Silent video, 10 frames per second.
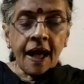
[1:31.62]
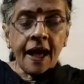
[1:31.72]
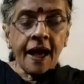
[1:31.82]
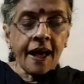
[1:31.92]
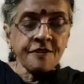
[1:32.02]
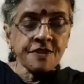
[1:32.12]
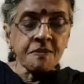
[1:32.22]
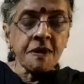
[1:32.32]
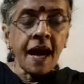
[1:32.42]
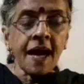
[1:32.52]
I have
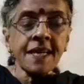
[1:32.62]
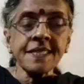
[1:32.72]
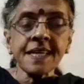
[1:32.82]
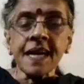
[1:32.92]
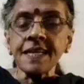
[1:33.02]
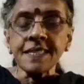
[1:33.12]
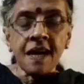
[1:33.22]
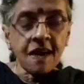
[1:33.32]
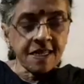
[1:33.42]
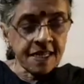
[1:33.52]
some light and
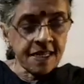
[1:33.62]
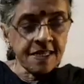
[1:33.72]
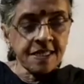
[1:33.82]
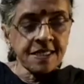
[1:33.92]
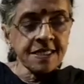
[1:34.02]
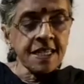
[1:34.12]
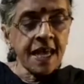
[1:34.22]
dark colors,